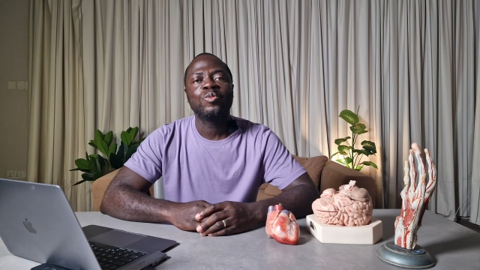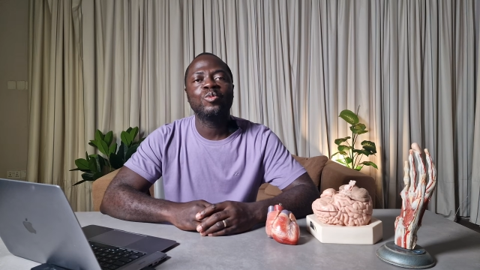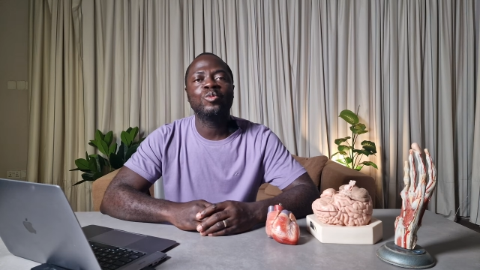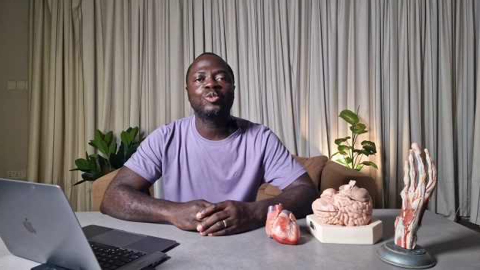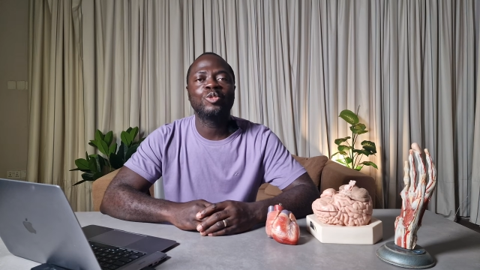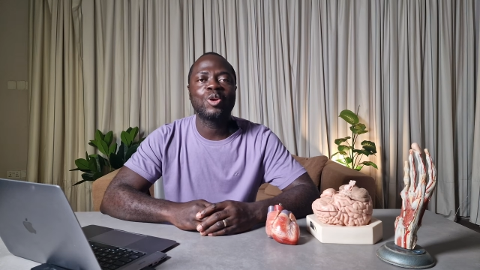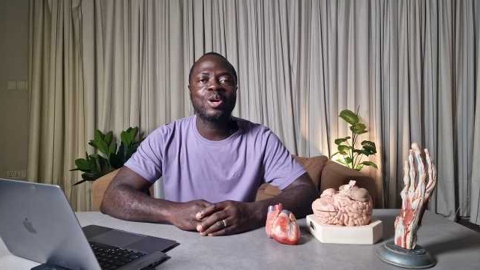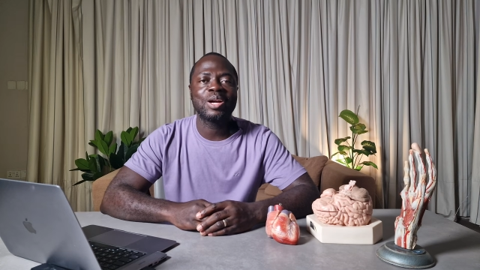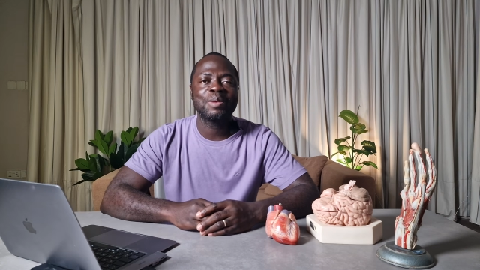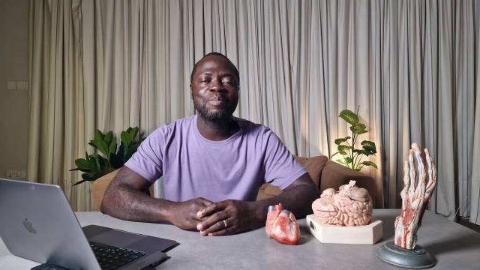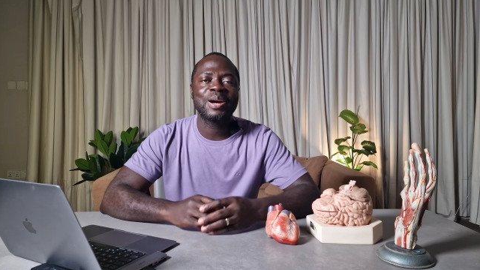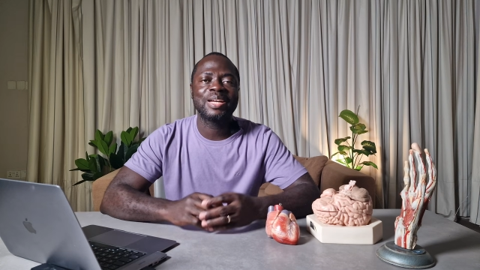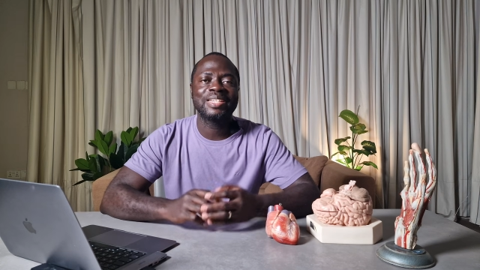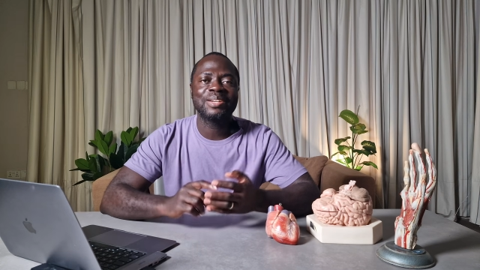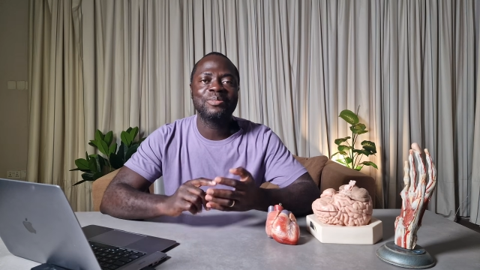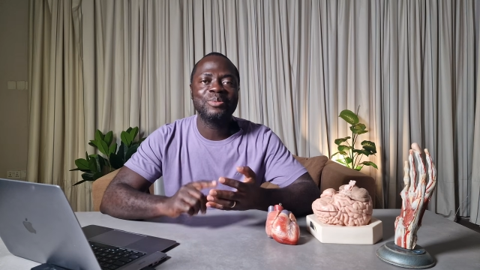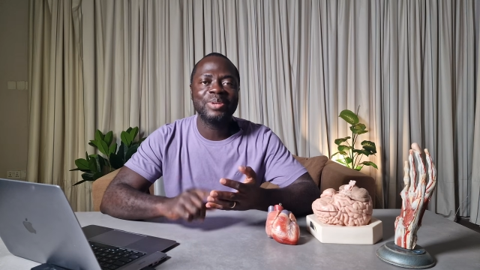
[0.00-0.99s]
We'll talk
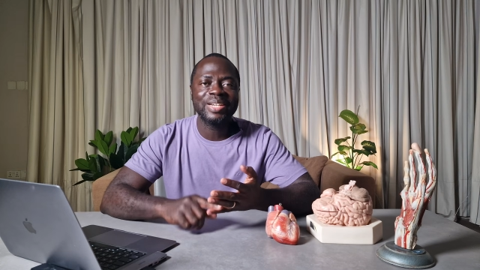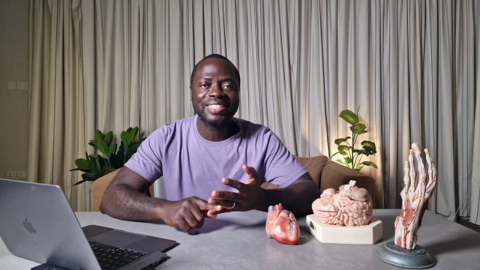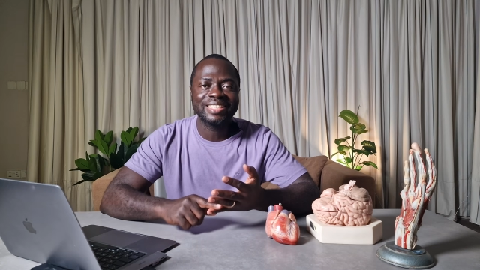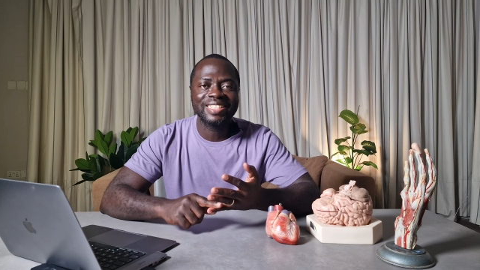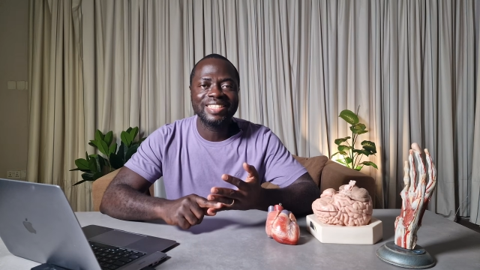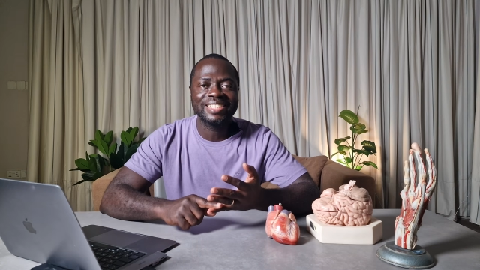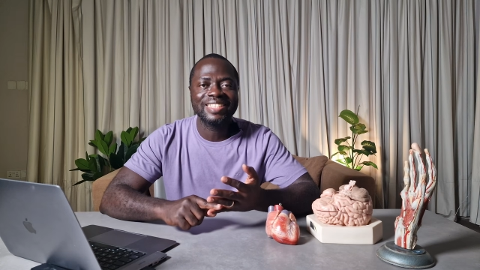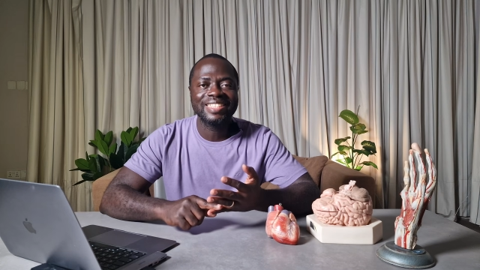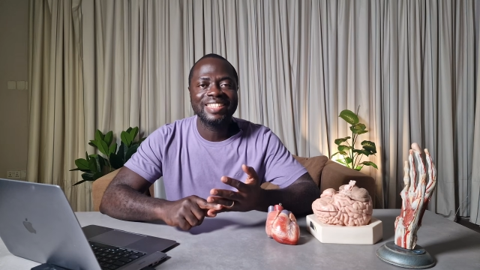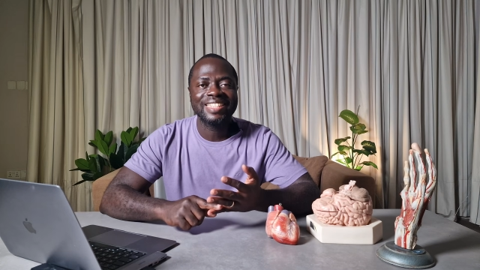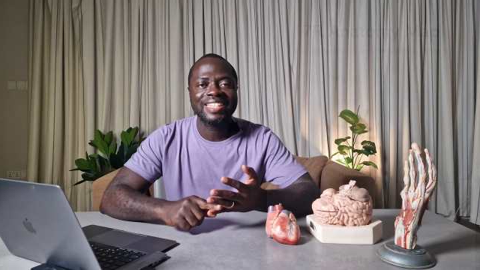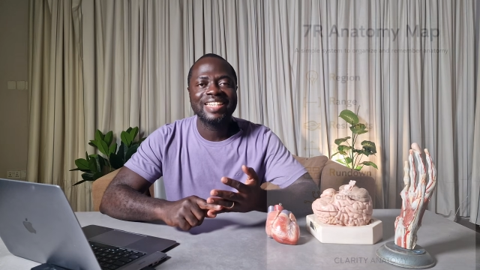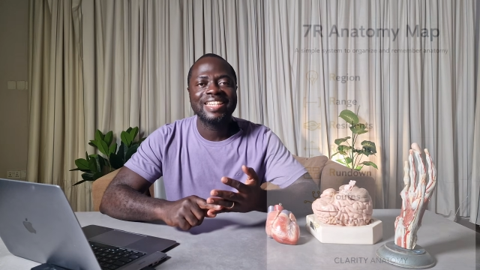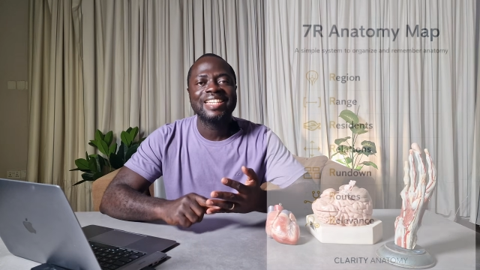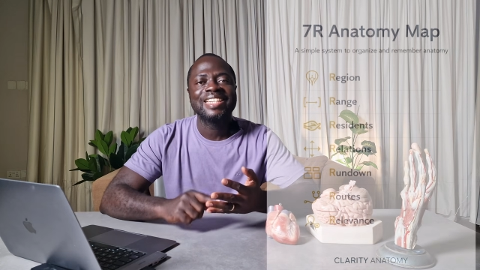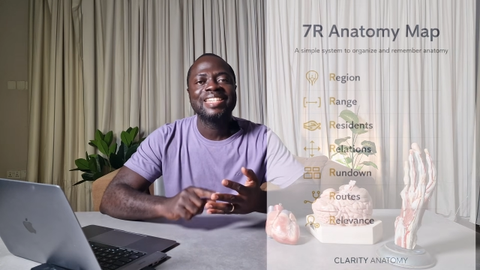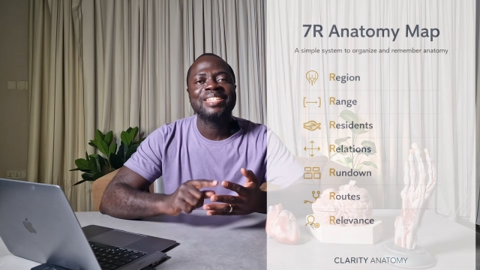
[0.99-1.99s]
about the region,
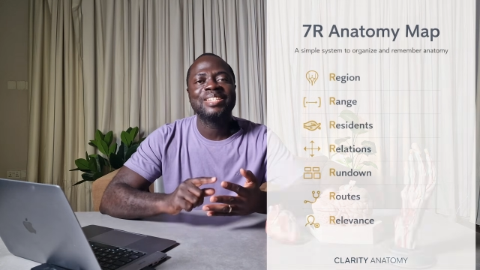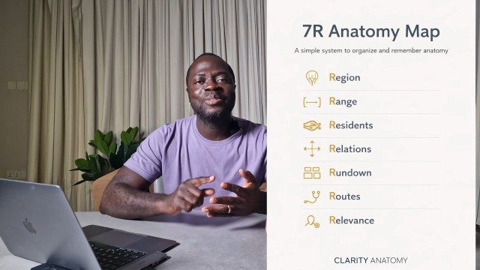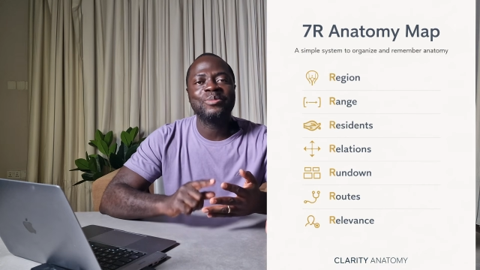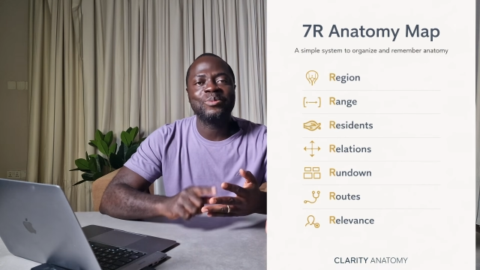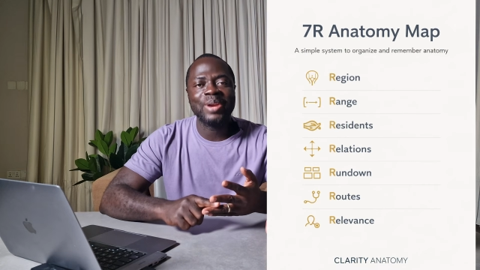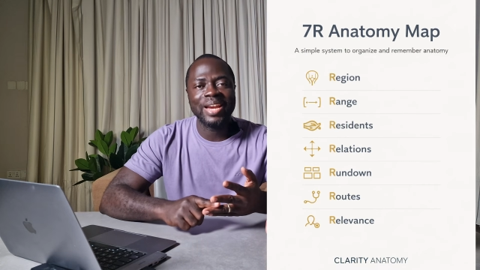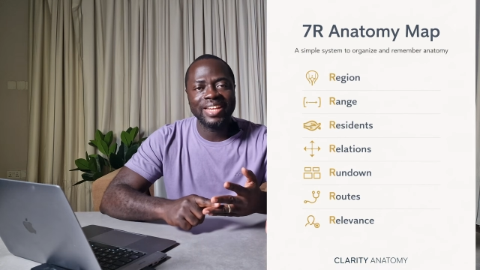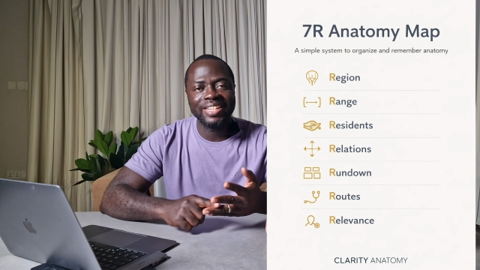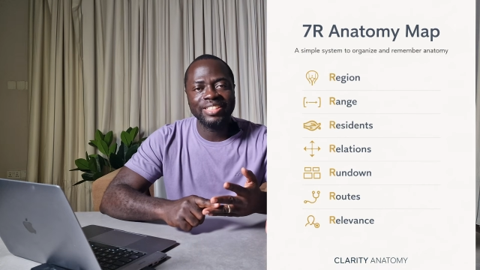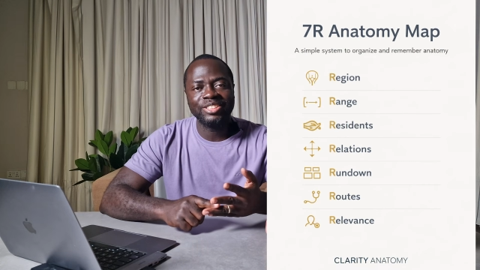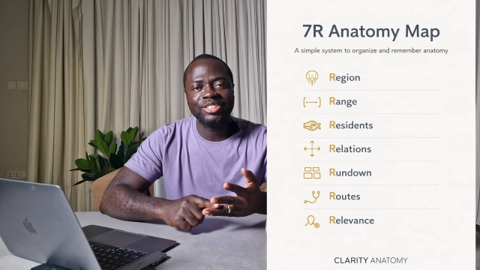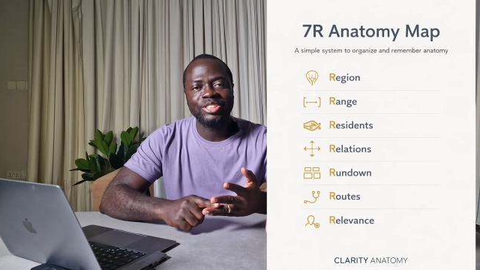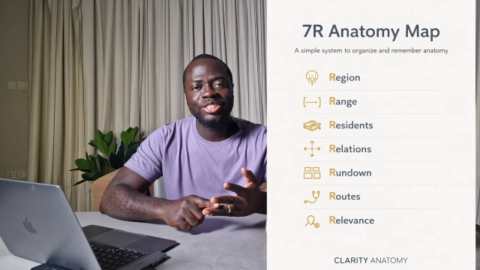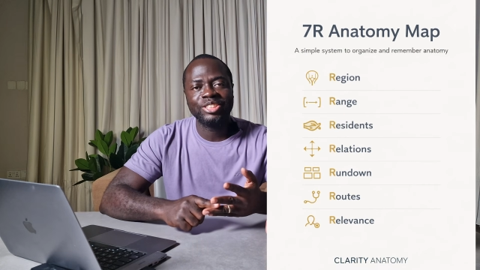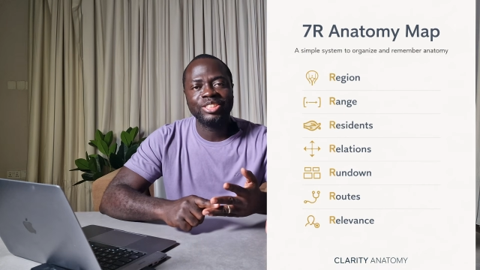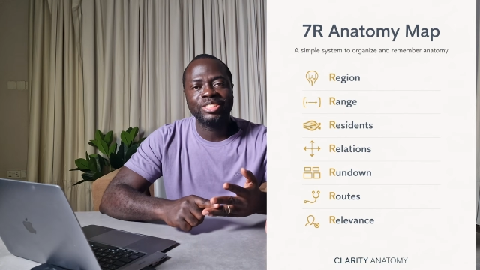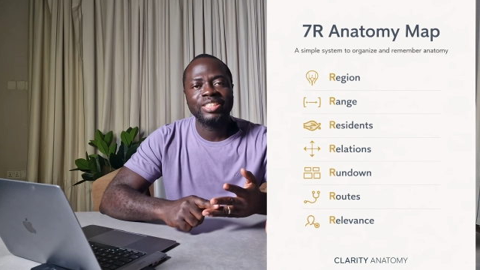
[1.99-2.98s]
the
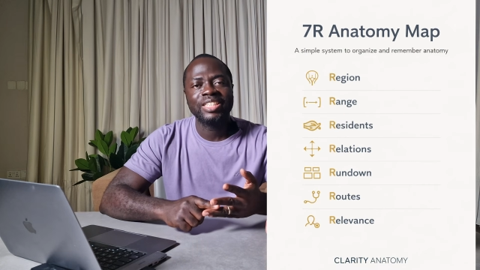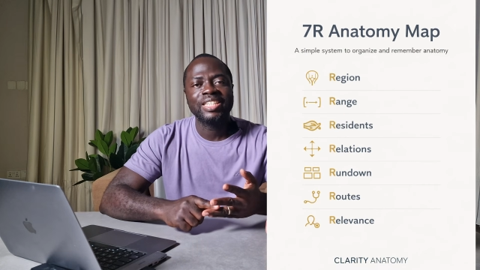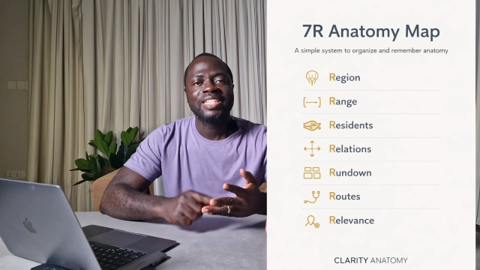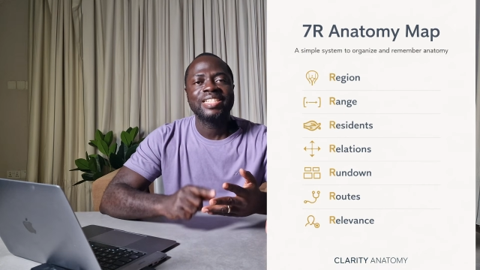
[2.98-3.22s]
range,